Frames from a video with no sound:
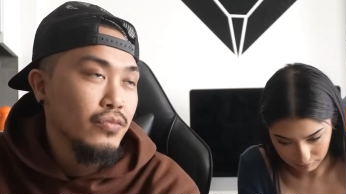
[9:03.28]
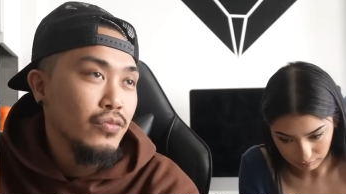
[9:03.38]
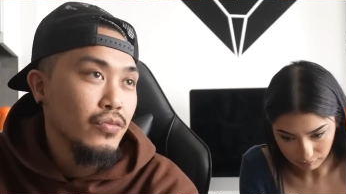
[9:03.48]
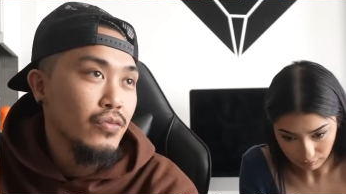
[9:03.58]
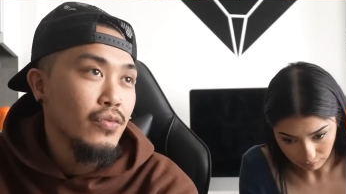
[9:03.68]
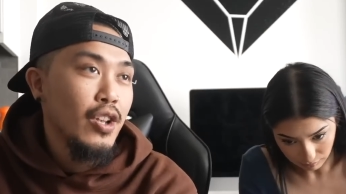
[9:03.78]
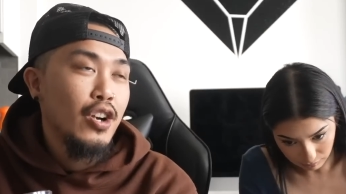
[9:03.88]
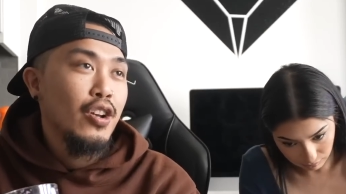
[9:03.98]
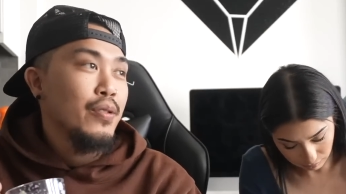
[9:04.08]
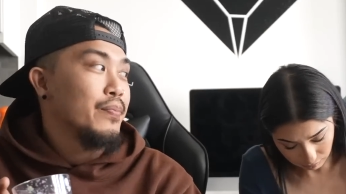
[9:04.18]
Speaker 1: I
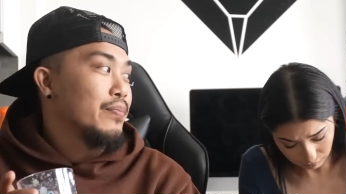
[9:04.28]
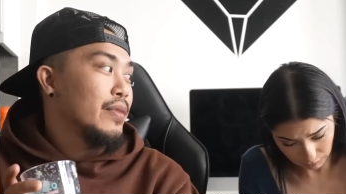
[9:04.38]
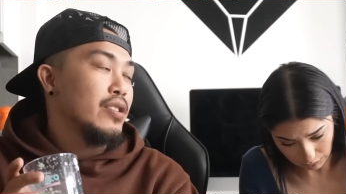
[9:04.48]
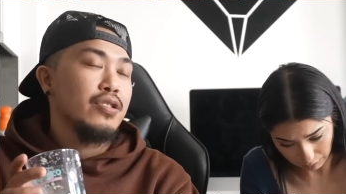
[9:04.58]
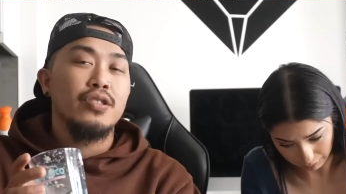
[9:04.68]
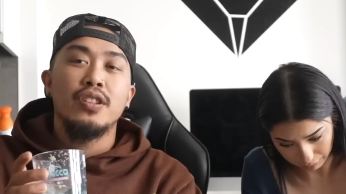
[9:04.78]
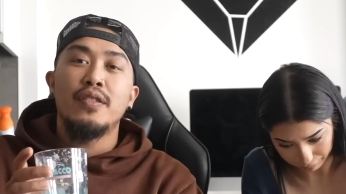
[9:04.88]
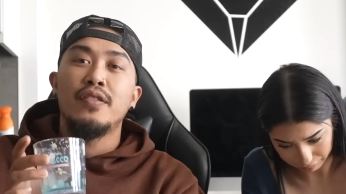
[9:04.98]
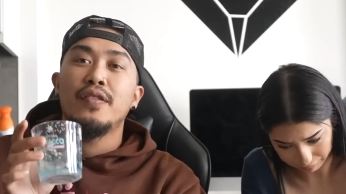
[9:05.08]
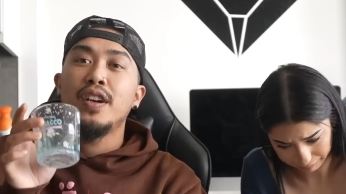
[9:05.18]
don't know. You'll
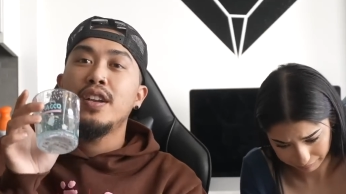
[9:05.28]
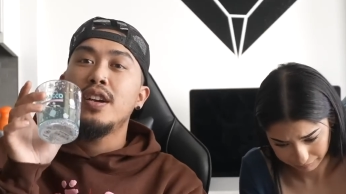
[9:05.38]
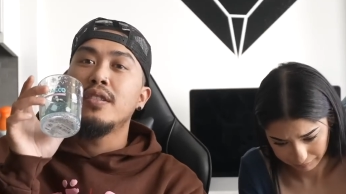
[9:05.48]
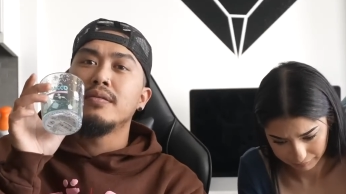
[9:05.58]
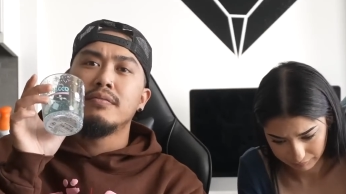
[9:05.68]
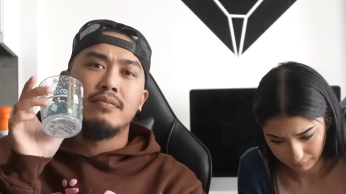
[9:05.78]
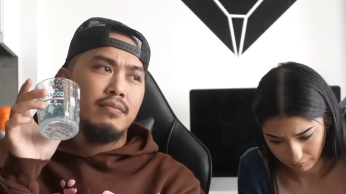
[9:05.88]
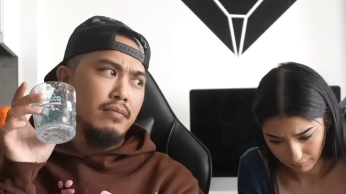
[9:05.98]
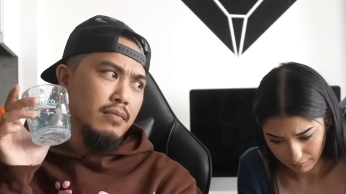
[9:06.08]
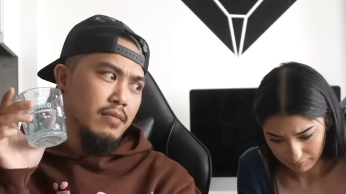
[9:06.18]
never find out.
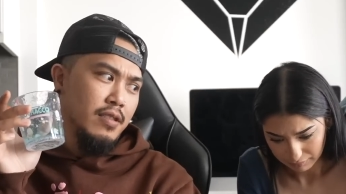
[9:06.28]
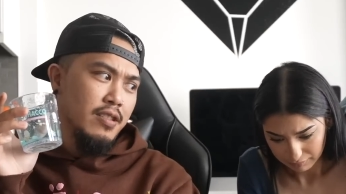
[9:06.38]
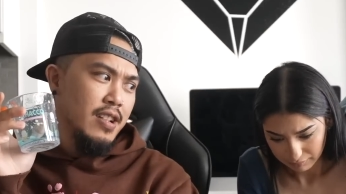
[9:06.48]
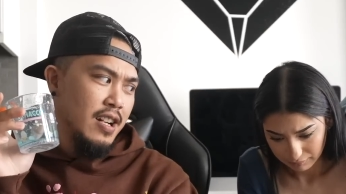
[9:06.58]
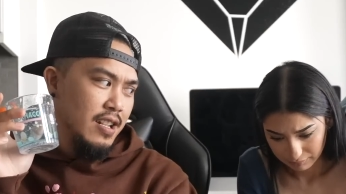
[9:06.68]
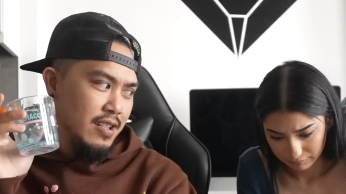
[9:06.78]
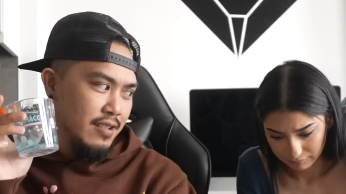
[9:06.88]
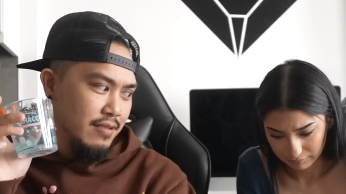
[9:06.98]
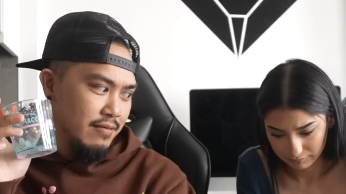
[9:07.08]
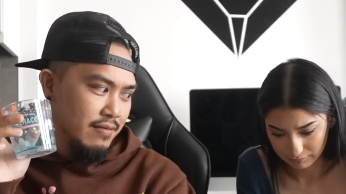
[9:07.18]
Are you dying?
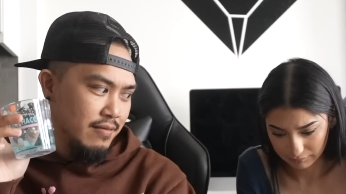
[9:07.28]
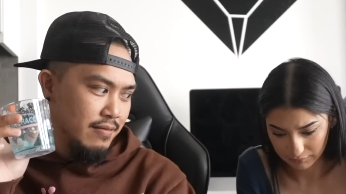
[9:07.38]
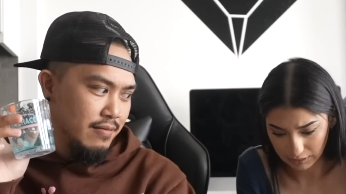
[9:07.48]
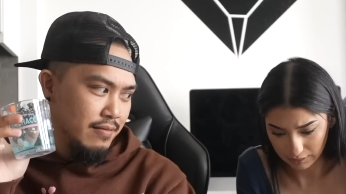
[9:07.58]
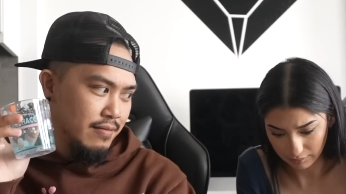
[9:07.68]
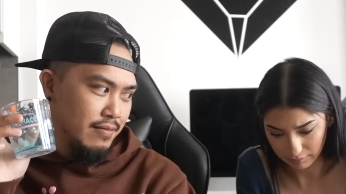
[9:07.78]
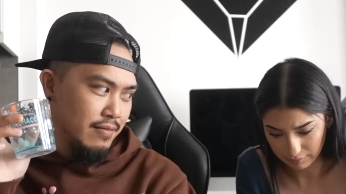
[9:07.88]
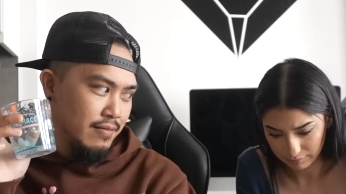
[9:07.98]
No.